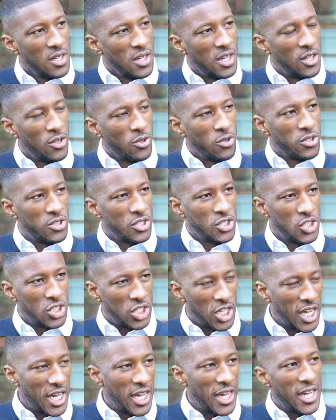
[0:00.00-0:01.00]
in order to
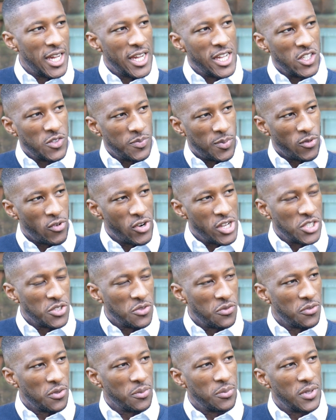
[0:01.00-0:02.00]
share
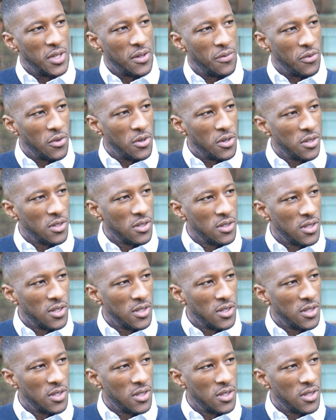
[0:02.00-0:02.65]
inspiration from different